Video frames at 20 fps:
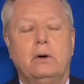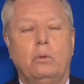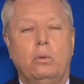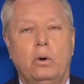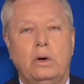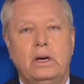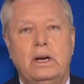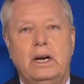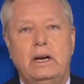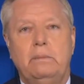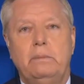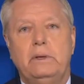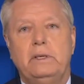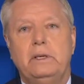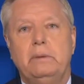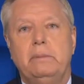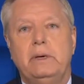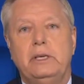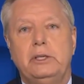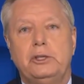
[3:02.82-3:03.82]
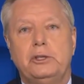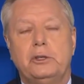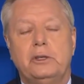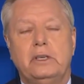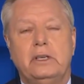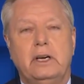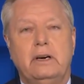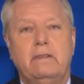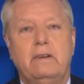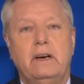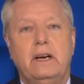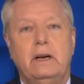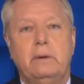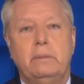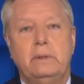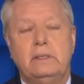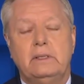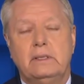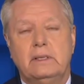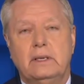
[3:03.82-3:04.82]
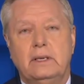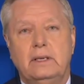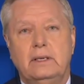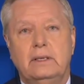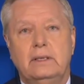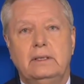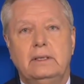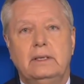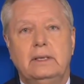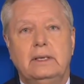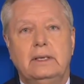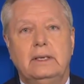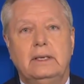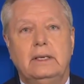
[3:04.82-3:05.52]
out what happened, to make sure it never happens again.